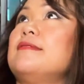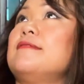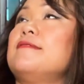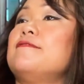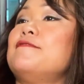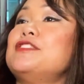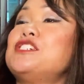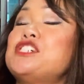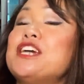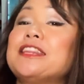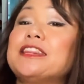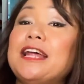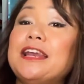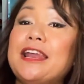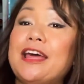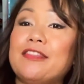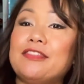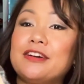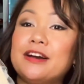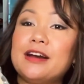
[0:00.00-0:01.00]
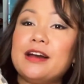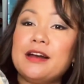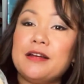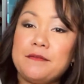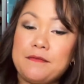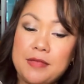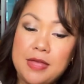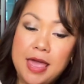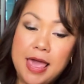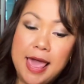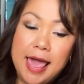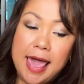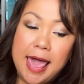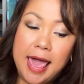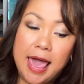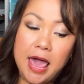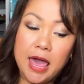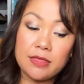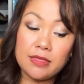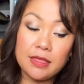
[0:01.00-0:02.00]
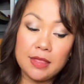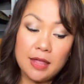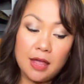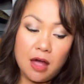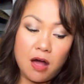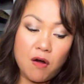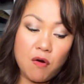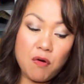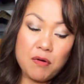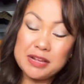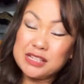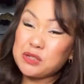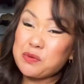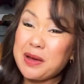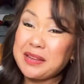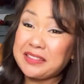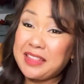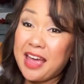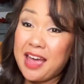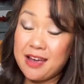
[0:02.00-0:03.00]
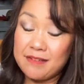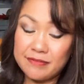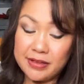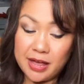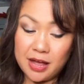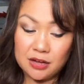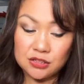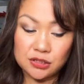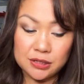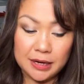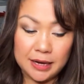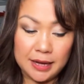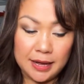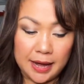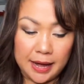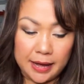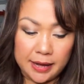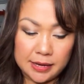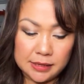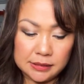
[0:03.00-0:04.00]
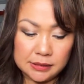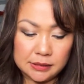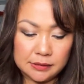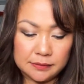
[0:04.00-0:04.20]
vachetta leather, and oh, it's quite heavy actually, guys.